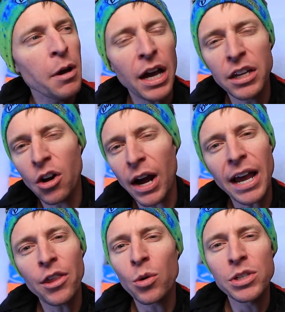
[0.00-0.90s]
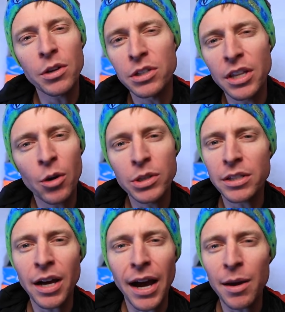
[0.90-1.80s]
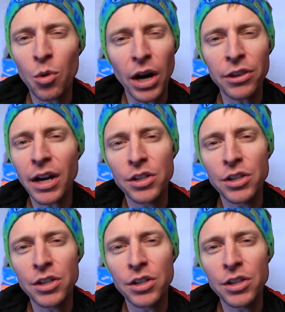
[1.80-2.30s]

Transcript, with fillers: Uh, you know, I, there was a there was a time where I think